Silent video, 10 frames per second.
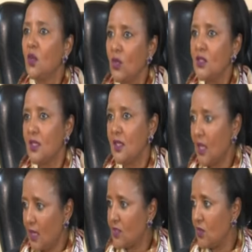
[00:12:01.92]
noted and
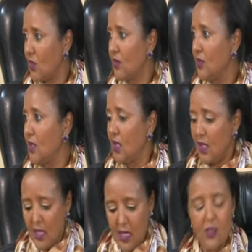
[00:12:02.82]
acted on.
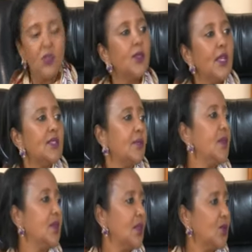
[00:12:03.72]
And so that's
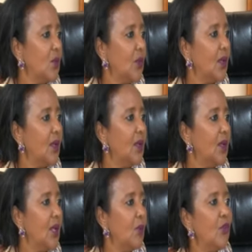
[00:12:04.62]
something that we will,
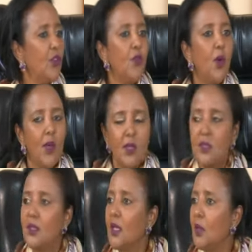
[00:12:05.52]
moving forward,
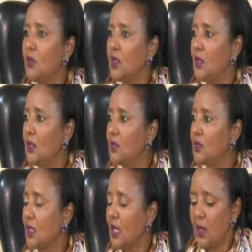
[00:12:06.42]
be
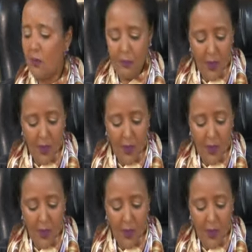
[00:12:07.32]
taking up.